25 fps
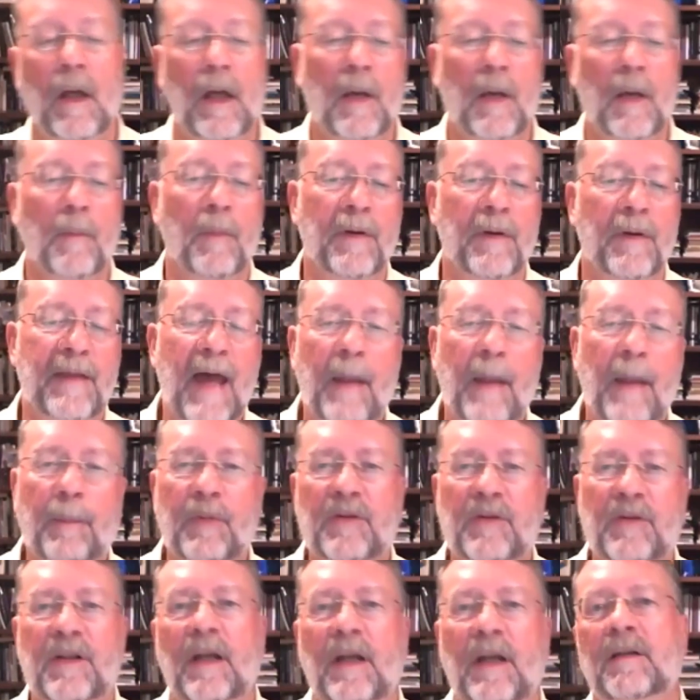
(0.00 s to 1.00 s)
But that
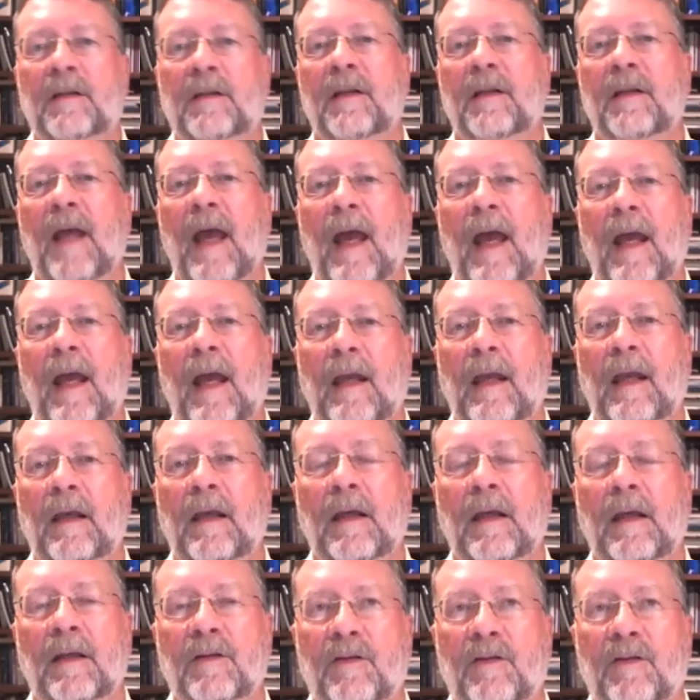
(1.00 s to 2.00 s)
percent today
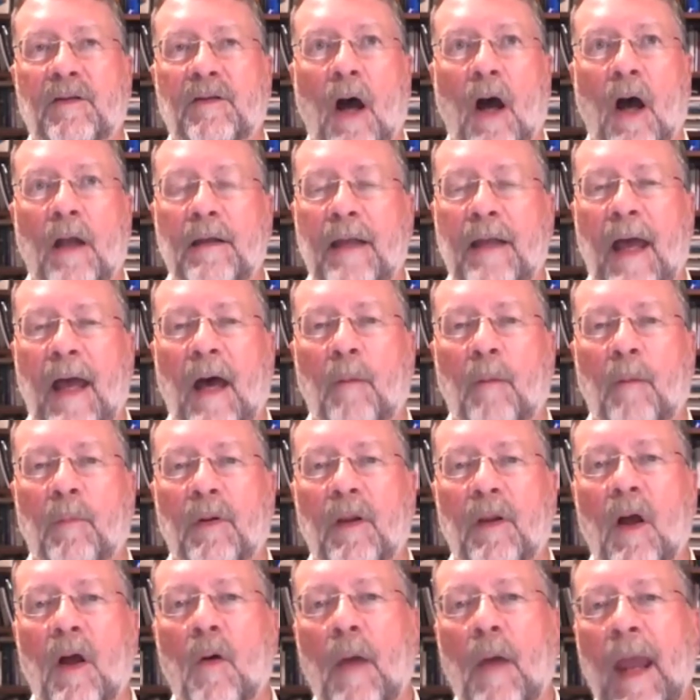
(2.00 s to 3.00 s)
is gone down
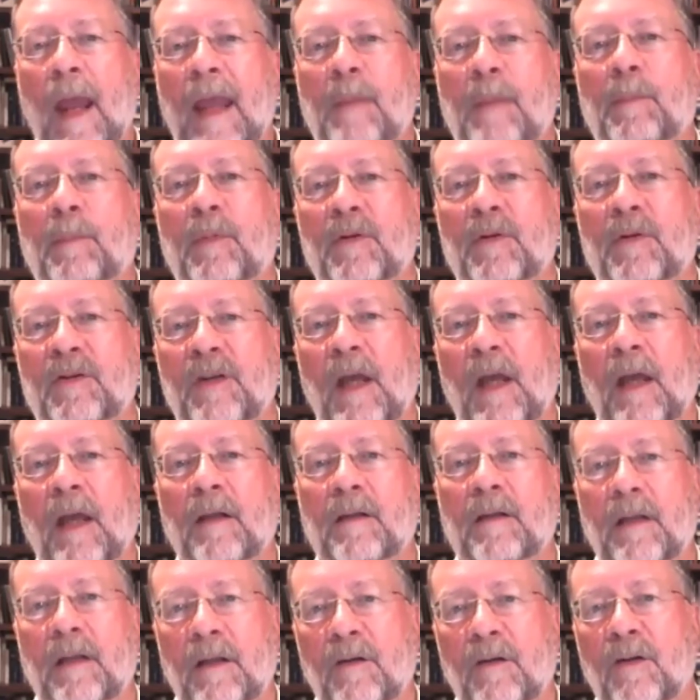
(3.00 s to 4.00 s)
below
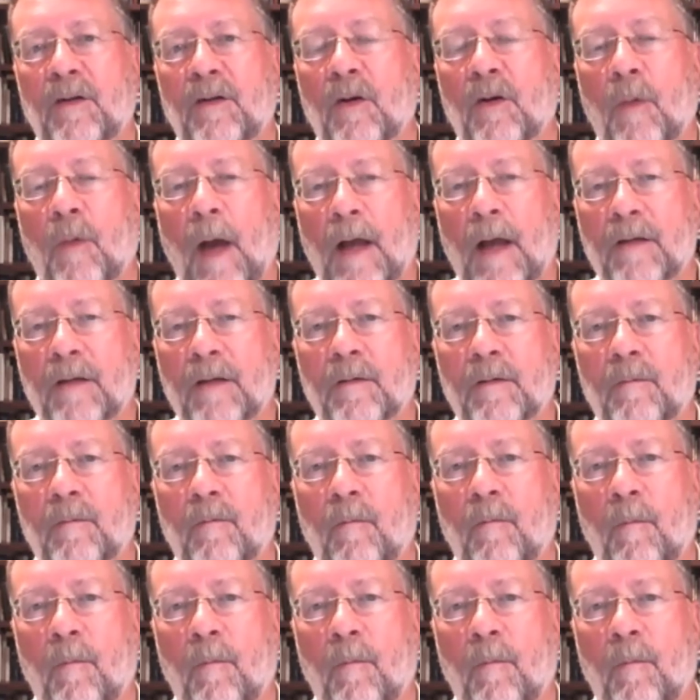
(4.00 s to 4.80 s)
8% in the U.S.